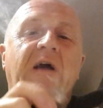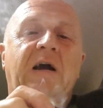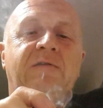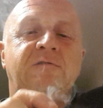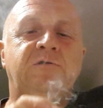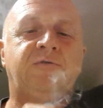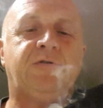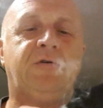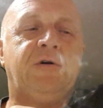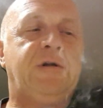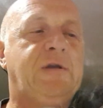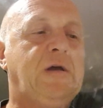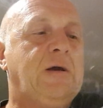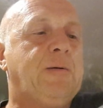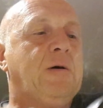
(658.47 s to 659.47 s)
haven't
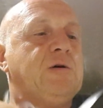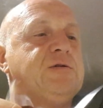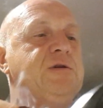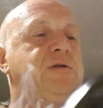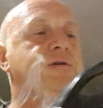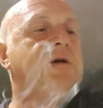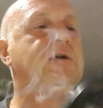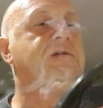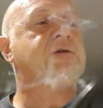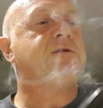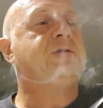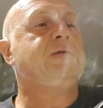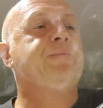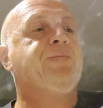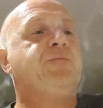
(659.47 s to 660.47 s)
tried it, I suggest
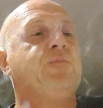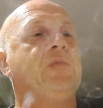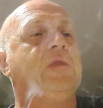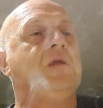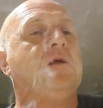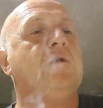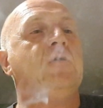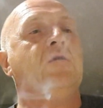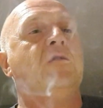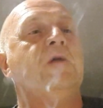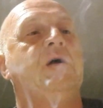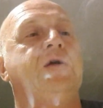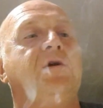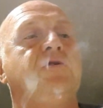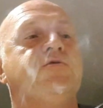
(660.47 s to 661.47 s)

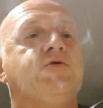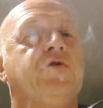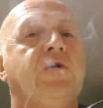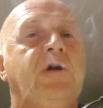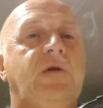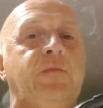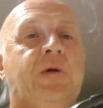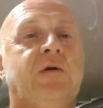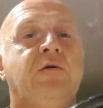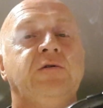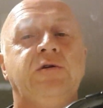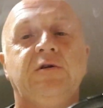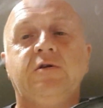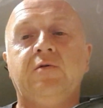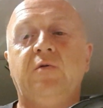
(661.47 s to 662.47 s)
that you try it, because
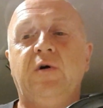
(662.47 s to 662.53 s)
it's